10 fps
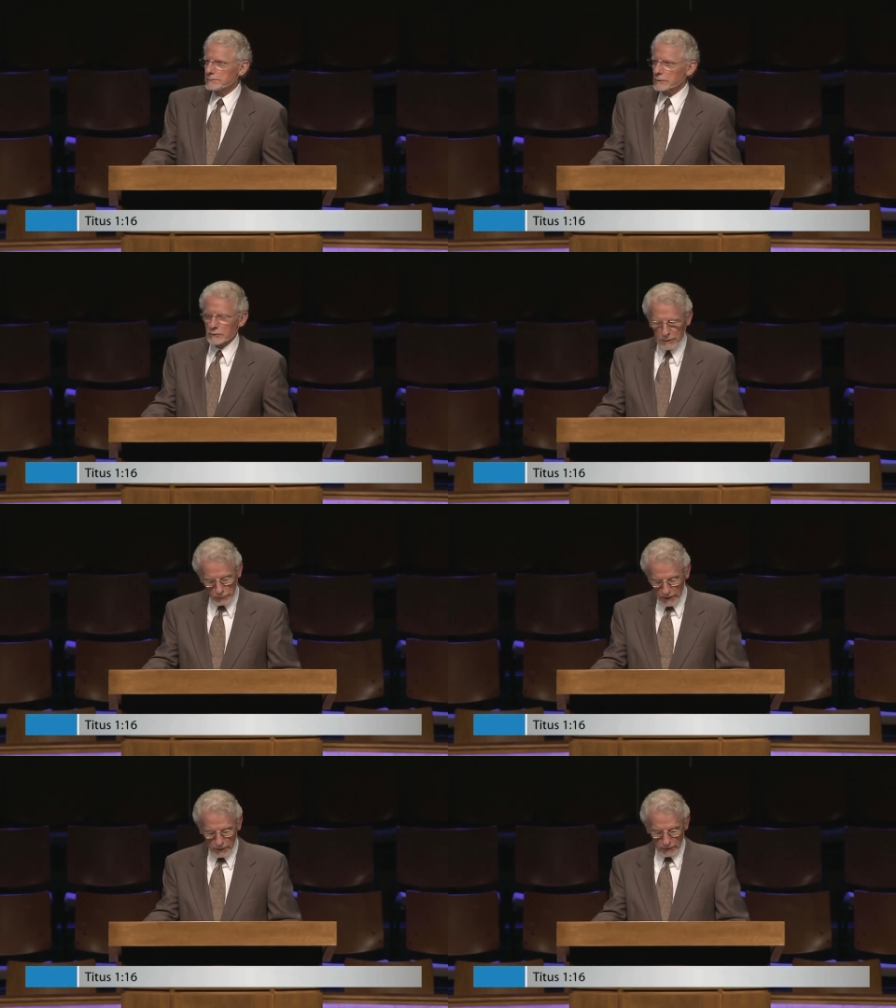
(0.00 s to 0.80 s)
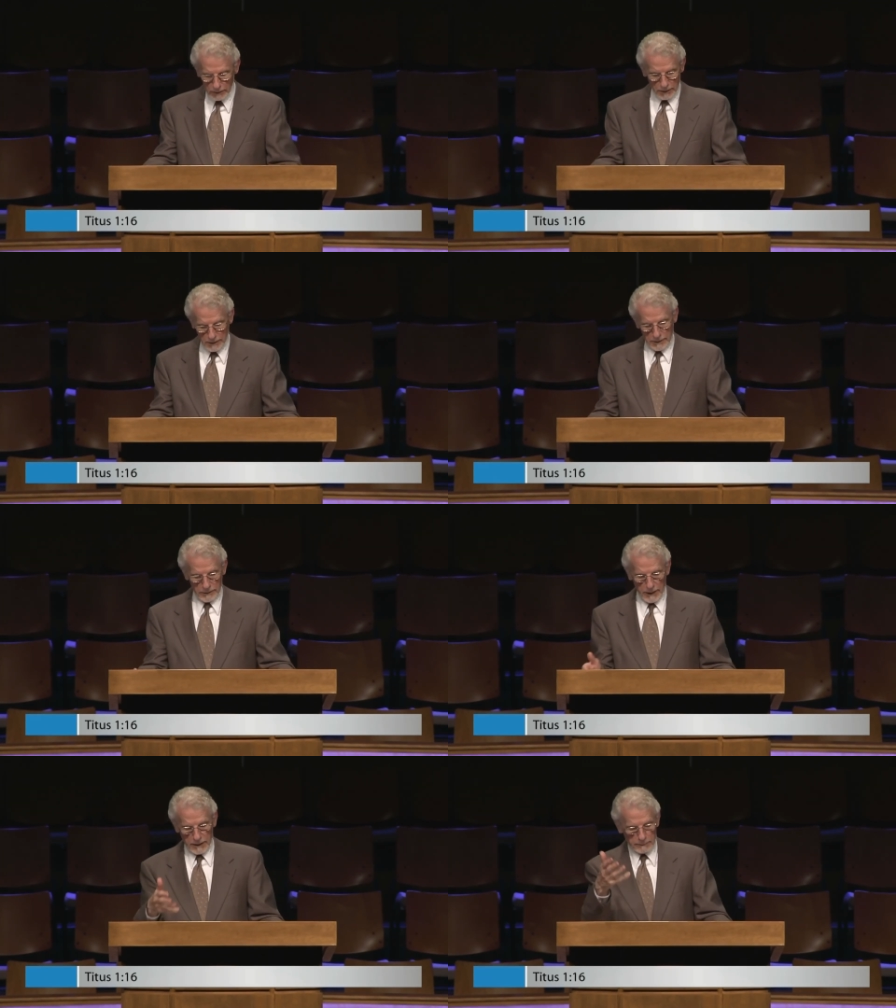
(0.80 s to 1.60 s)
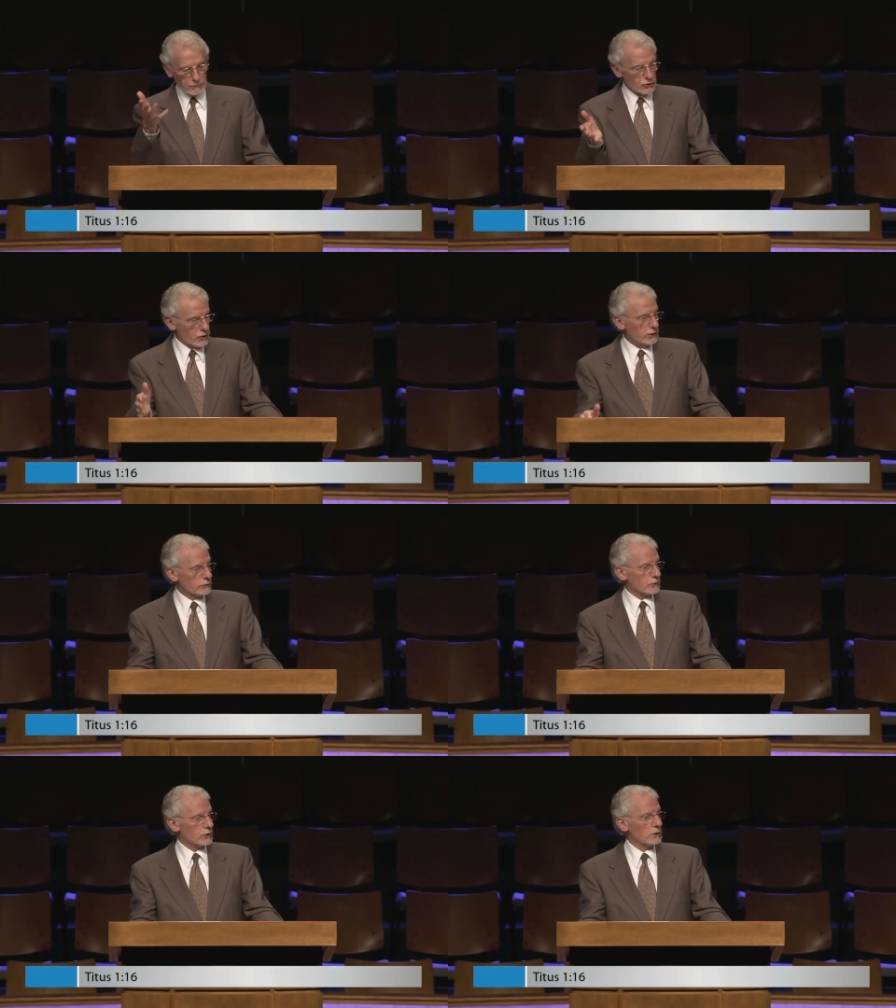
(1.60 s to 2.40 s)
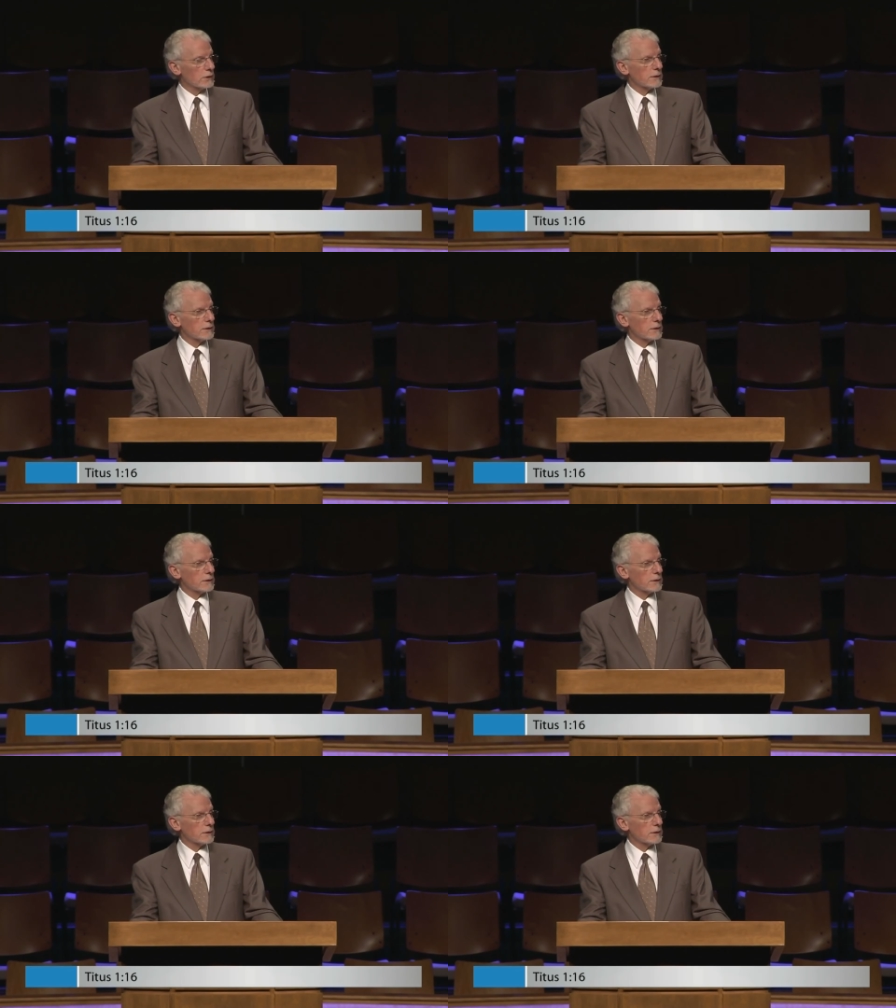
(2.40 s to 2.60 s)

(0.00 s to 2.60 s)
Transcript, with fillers: You say, well, they come to church.